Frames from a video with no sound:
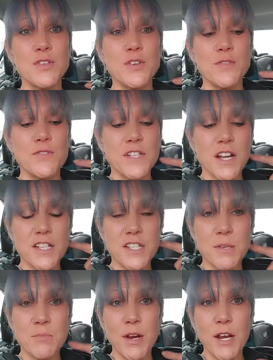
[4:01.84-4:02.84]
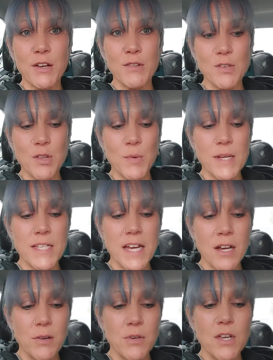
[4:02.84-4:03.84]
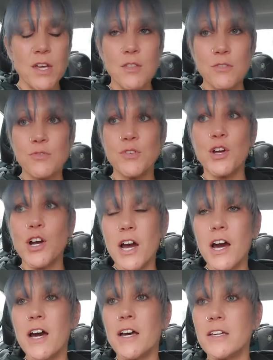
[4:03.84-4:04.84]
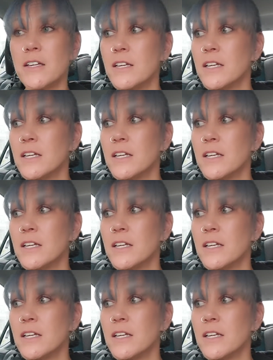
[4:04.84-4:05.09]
nerve starts in the brain, goes all the way down through your heart,